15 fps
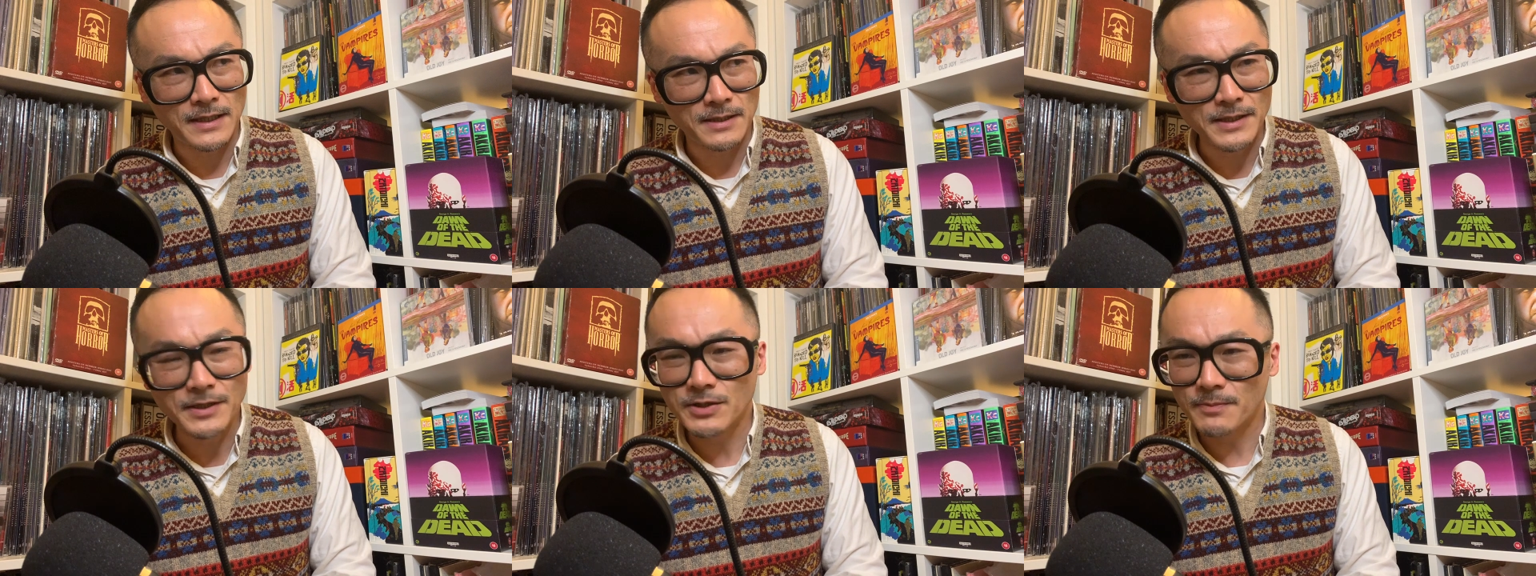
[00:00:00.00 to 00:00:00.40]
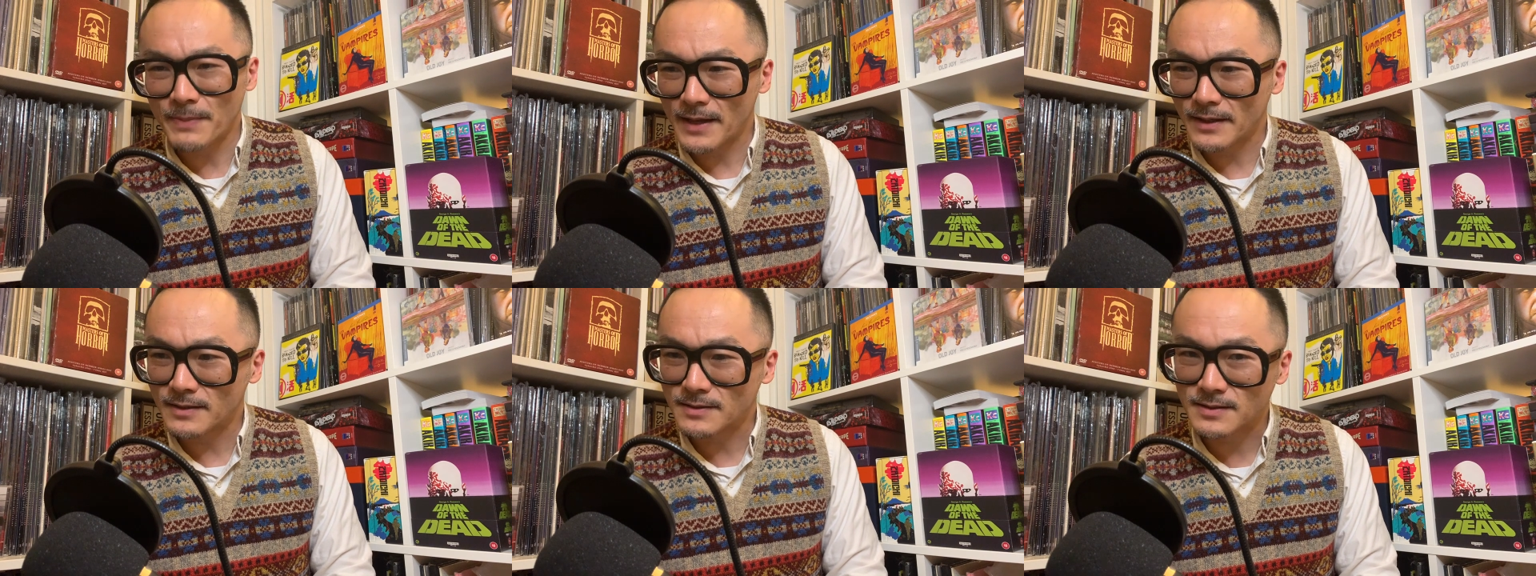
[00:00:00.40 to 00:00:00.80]

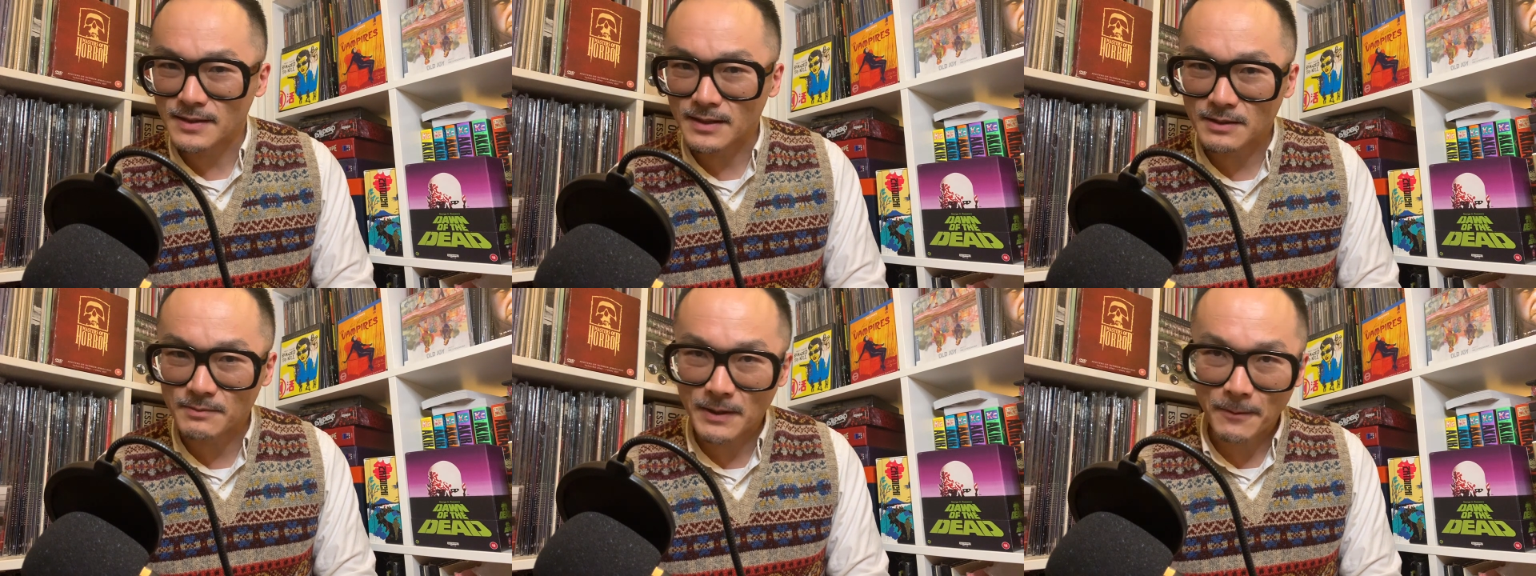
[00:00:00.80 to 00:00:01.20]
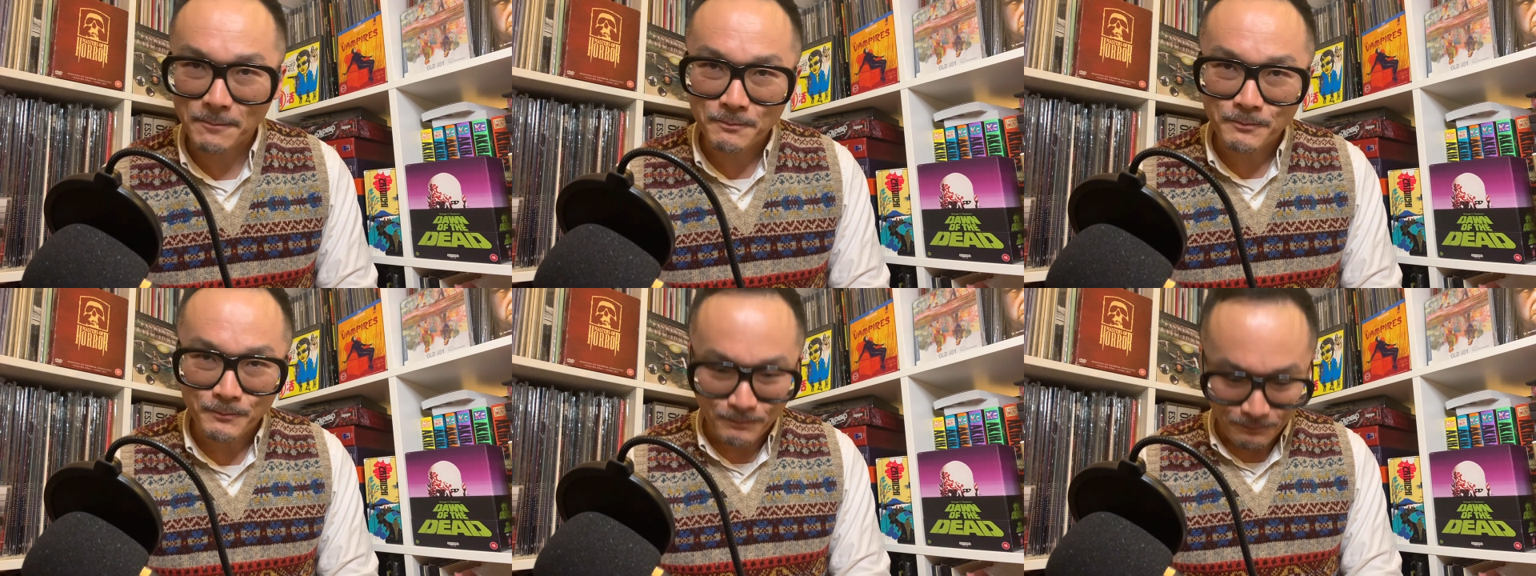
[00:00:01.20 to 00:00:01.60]
independent cinema
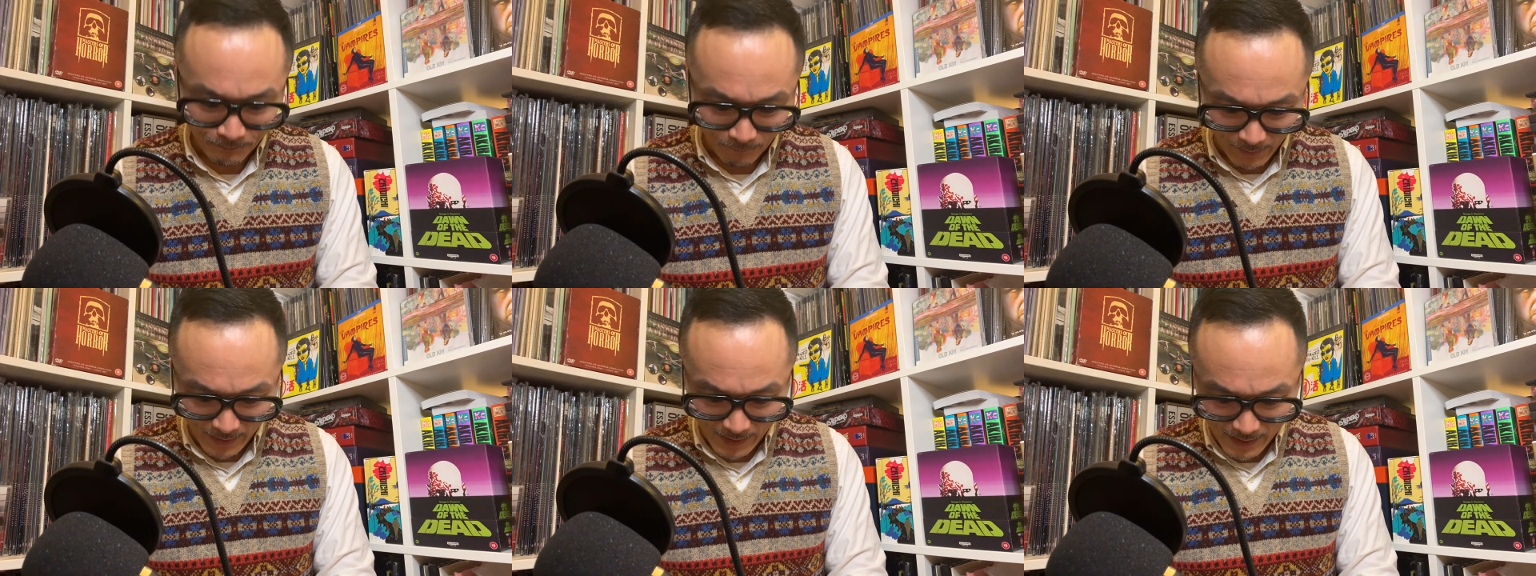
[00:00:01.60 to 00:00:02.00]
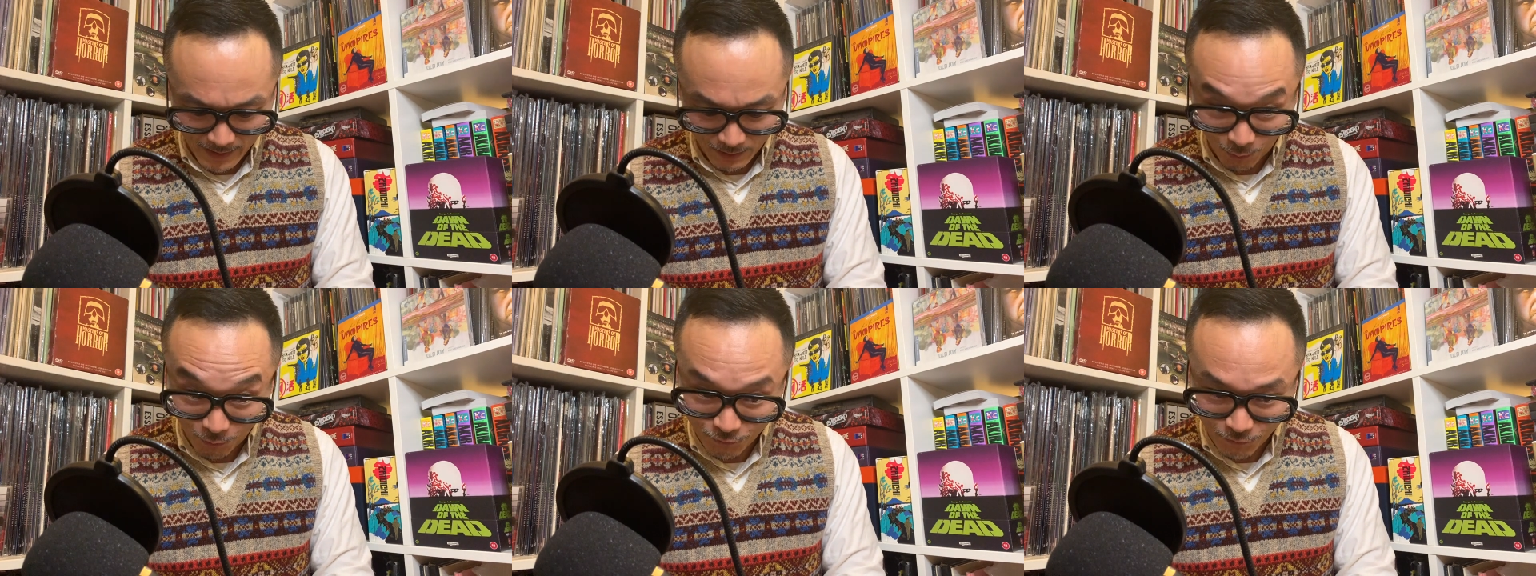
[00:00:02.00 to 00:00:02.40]

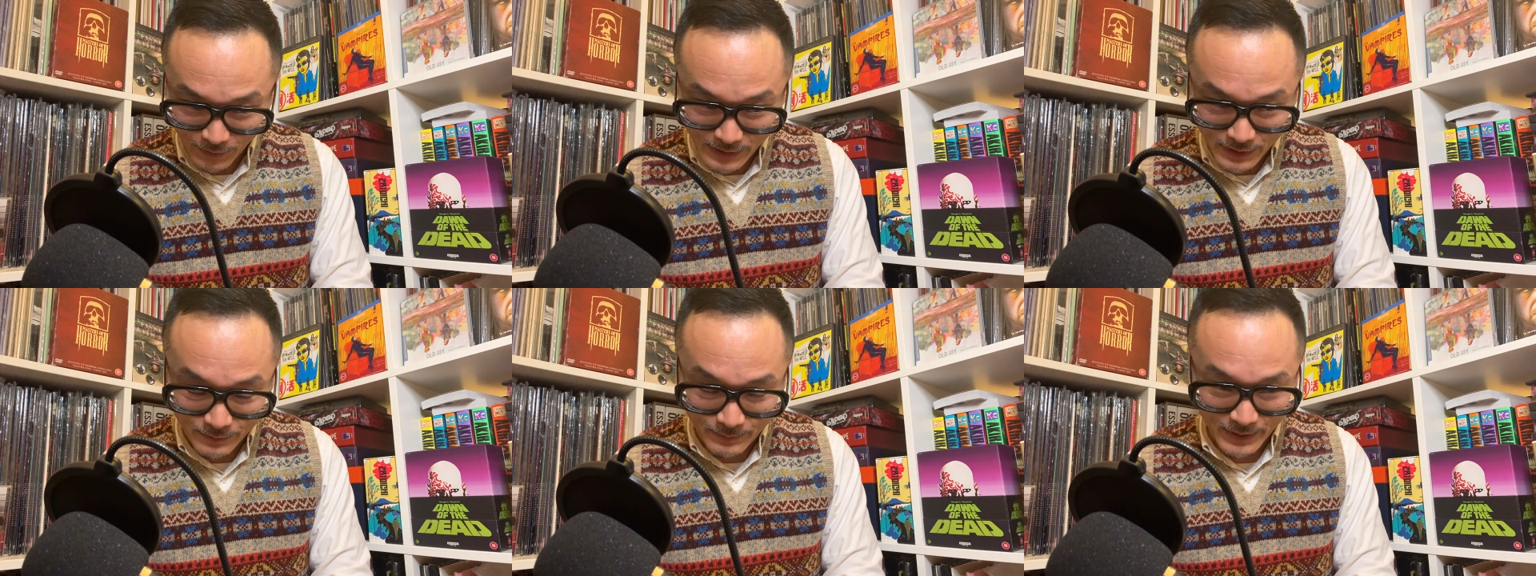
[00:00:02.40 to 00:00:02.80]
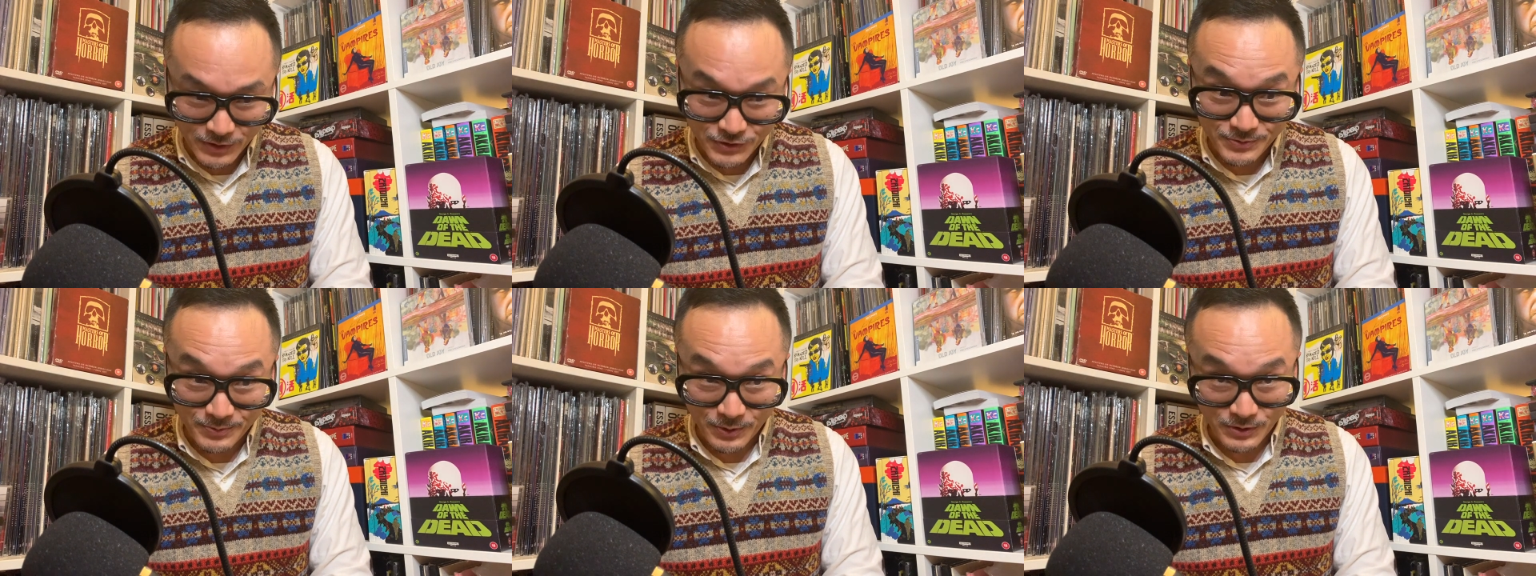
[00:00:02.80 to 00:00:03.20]
and also independent
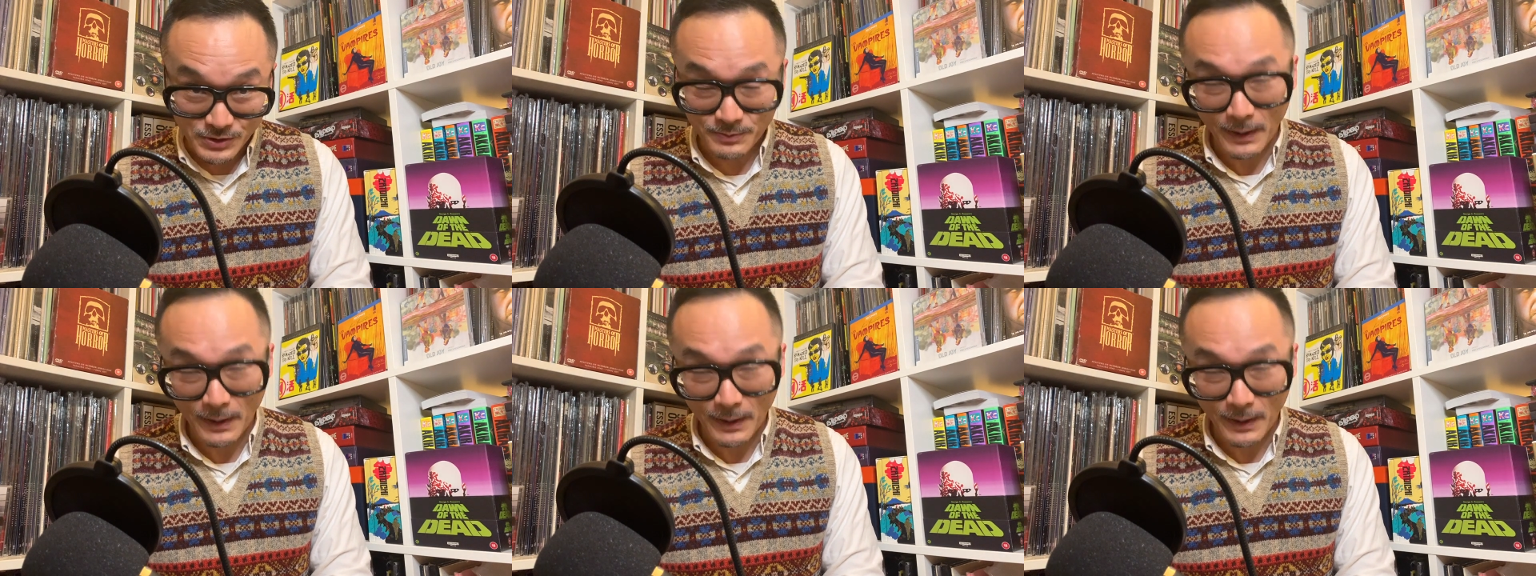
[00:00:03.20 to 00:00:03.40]
spirits.